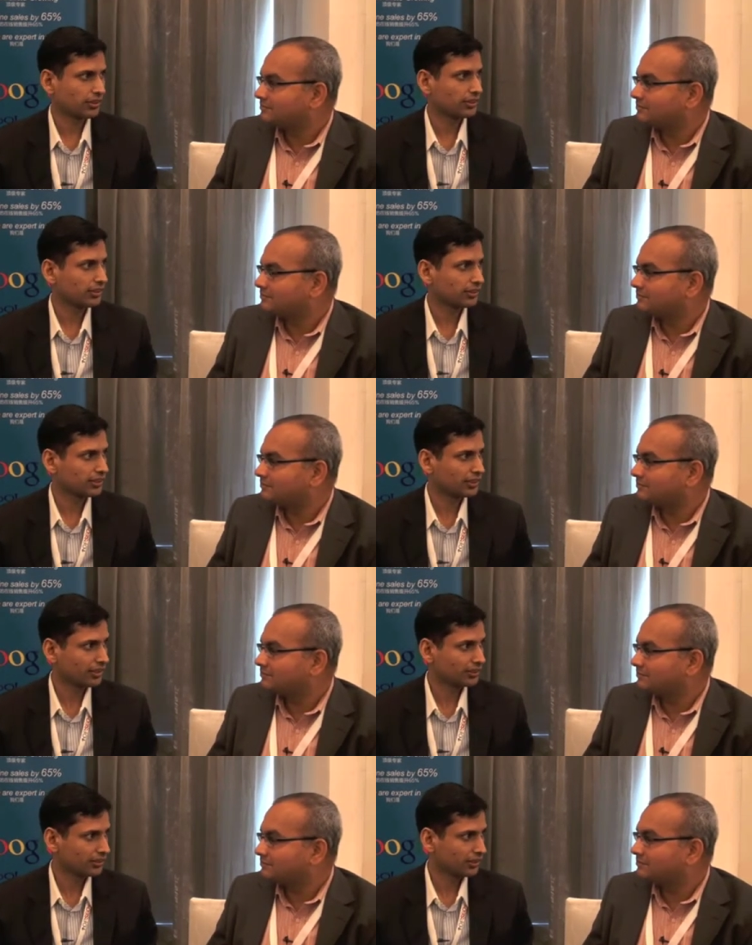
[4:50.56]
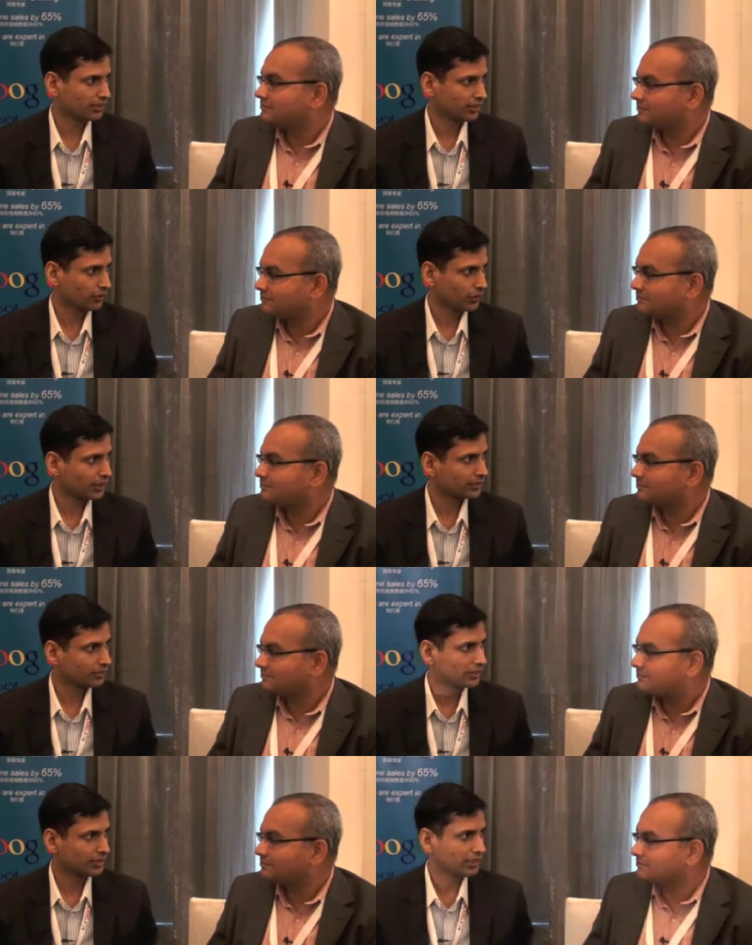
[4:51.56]
Speaker 1: uh, the statistical
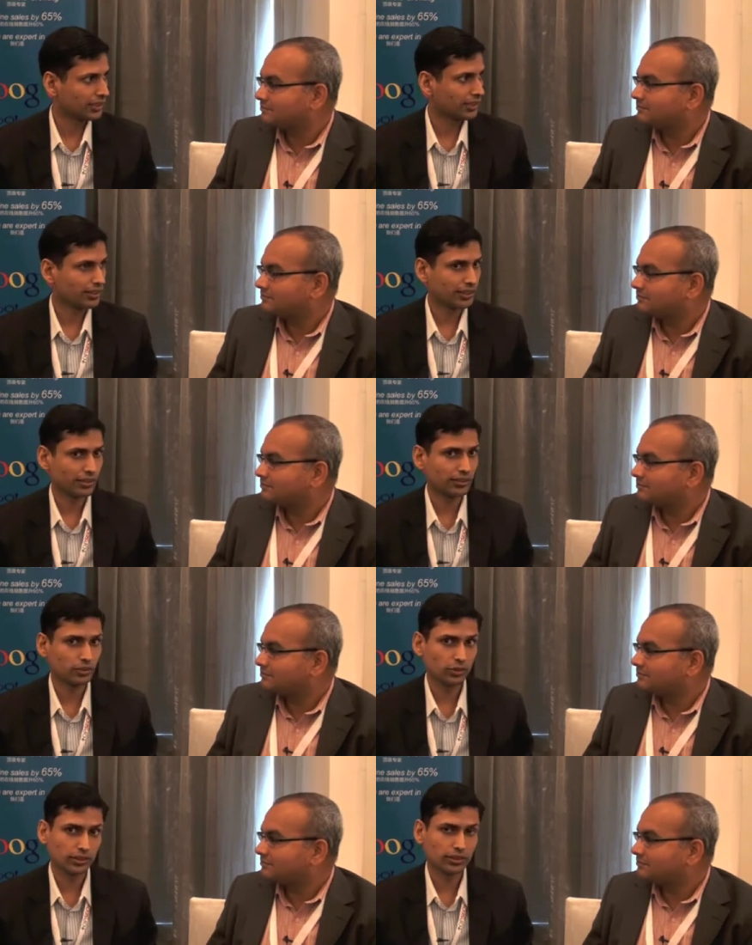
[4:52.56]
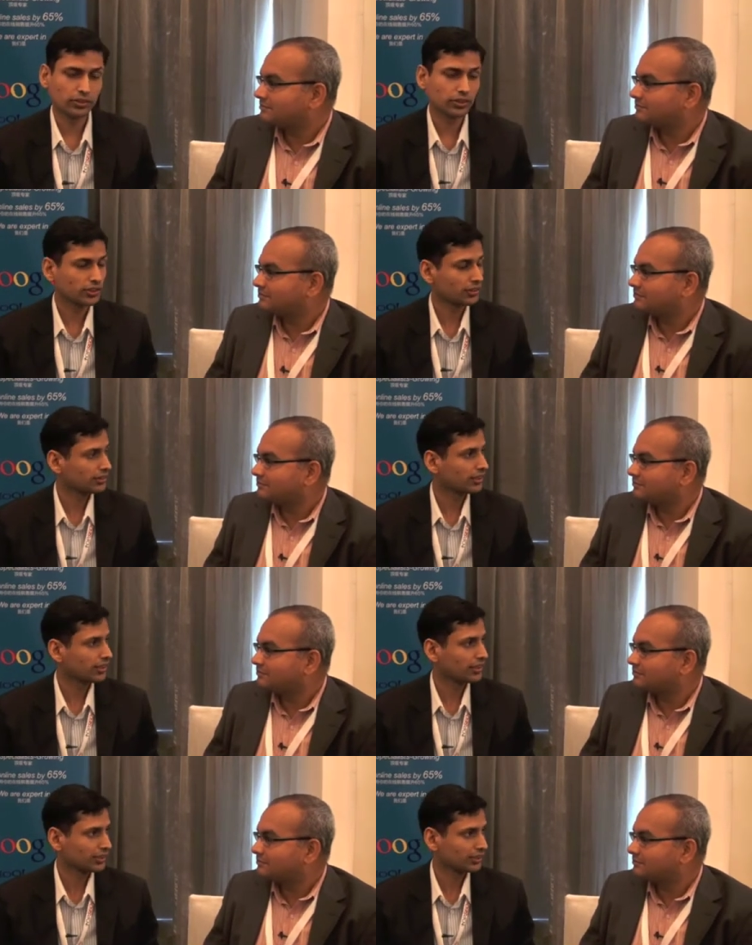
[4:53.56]
significance of this data? And those are questions
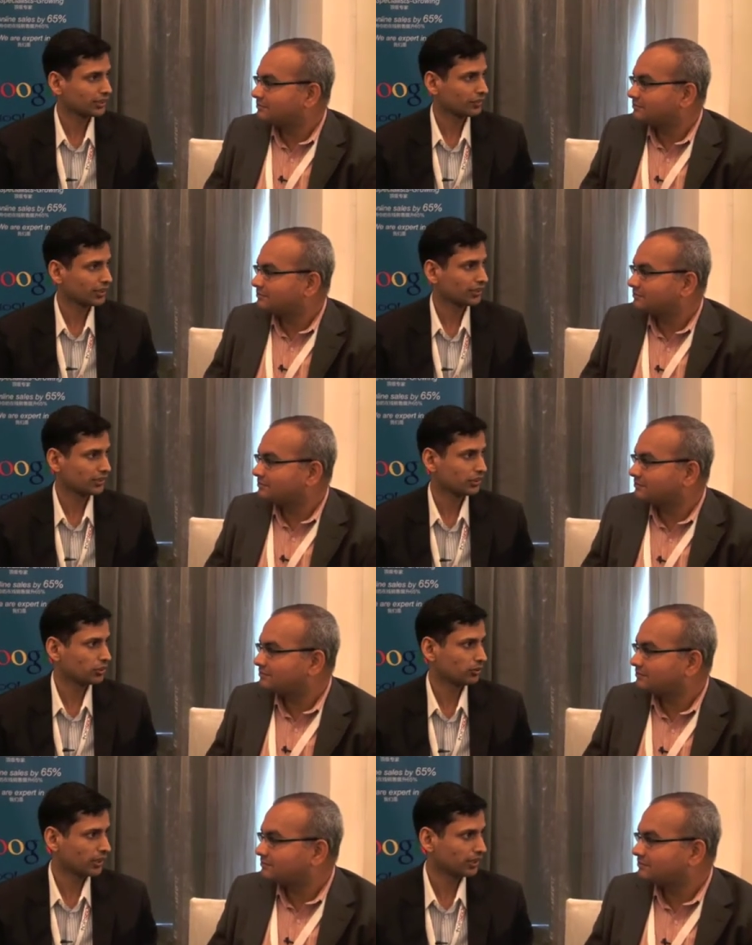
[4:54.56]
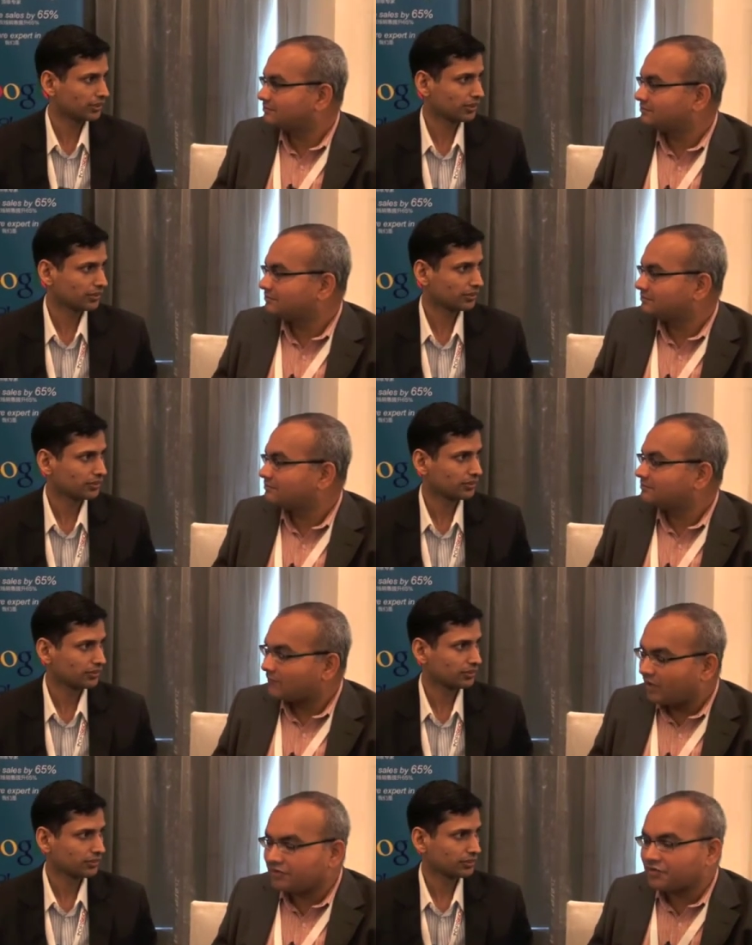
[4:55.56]
that, as an advertiser, you should be asking.
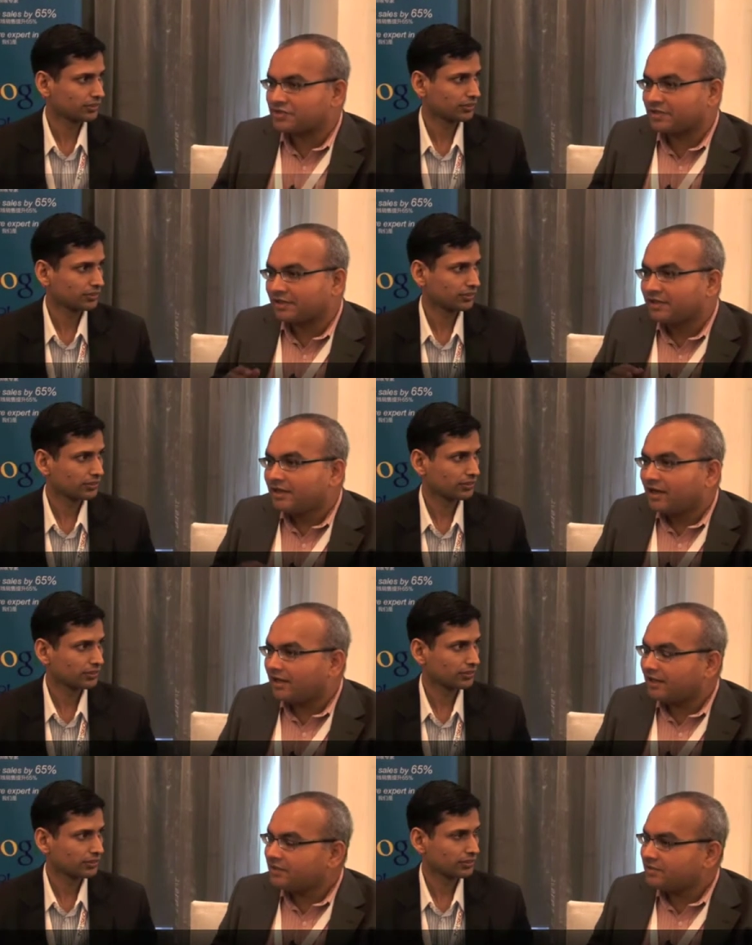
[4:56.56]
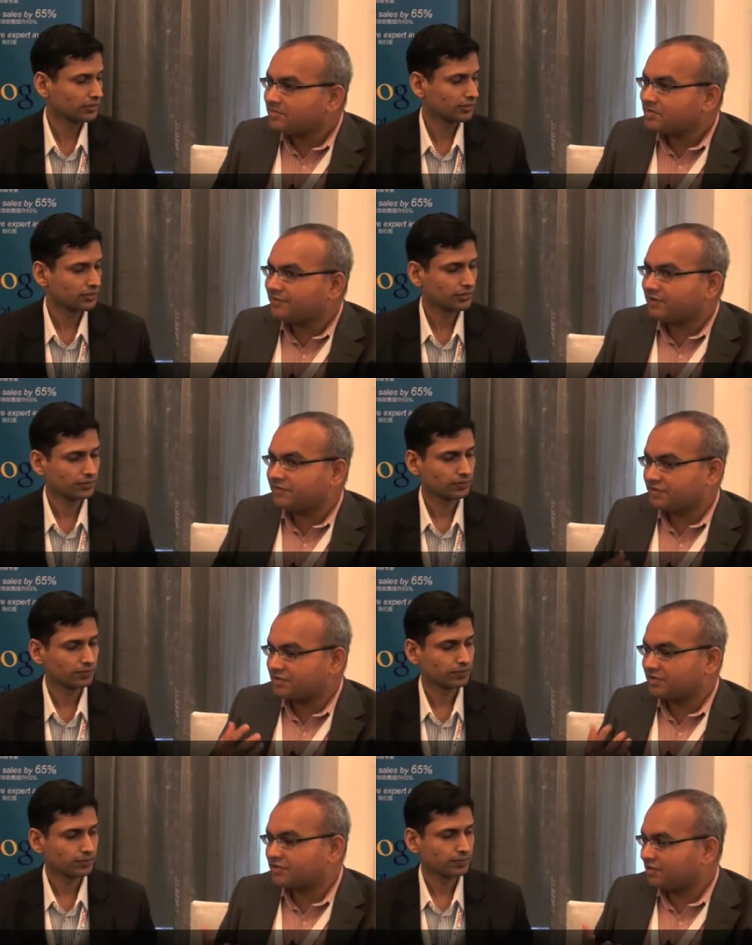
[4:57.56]
Speaker 2: Interesting. In terms of
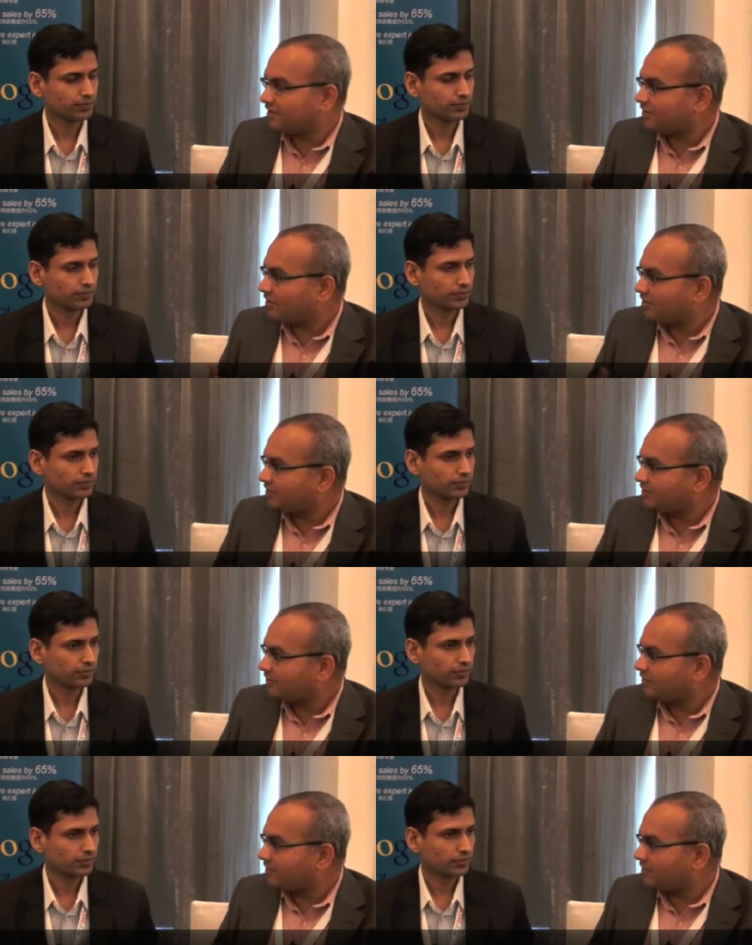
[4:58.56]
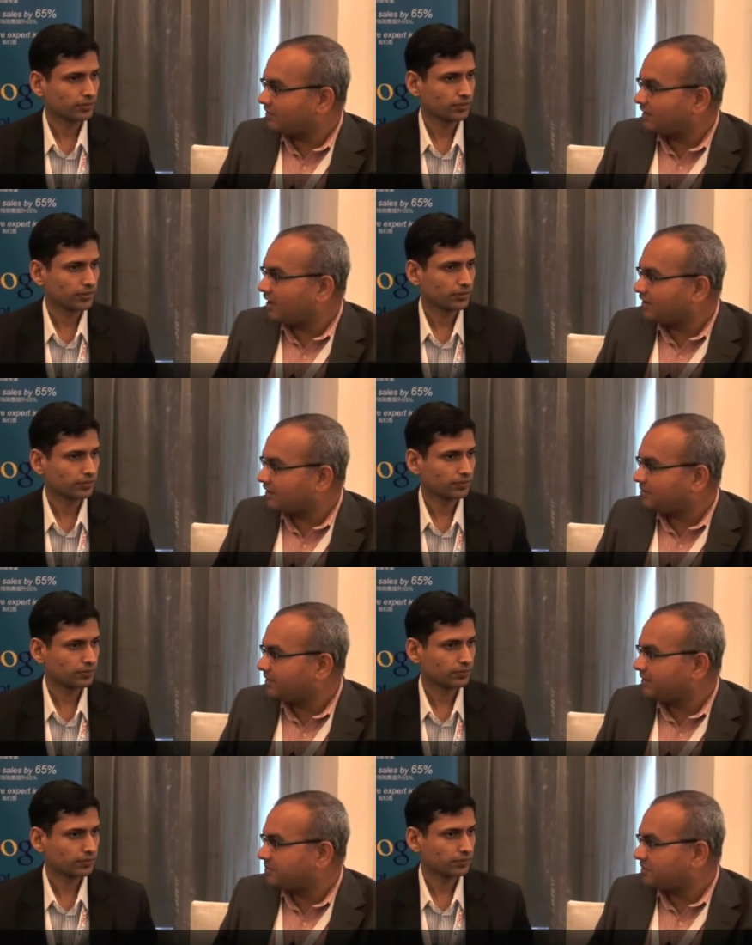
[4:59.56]
infrastructure, in order for
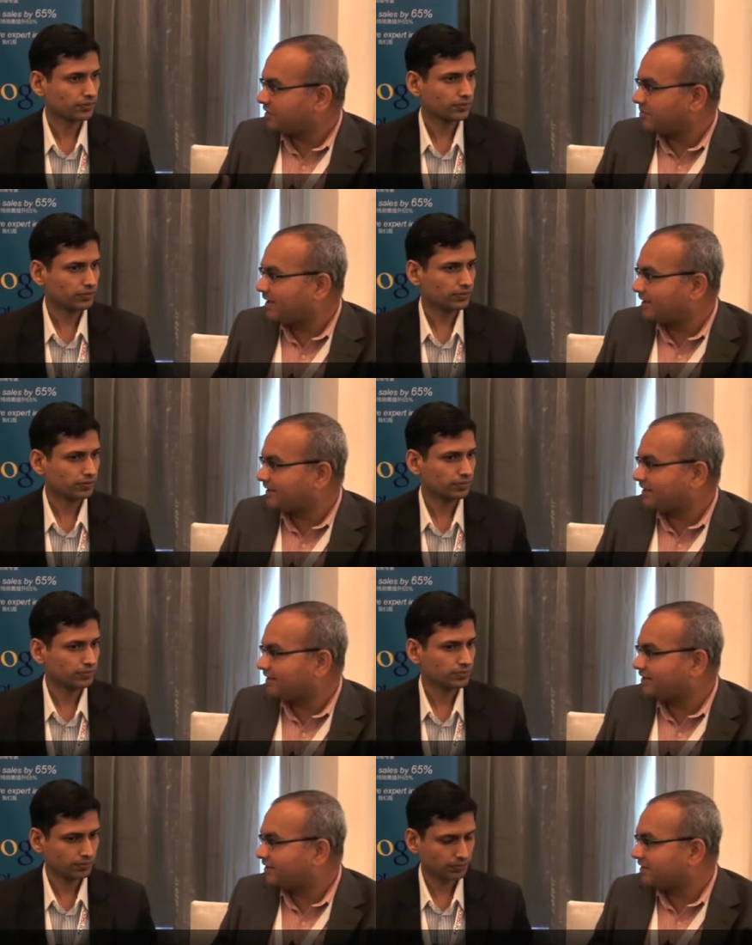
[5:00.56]
RTB, programmatic,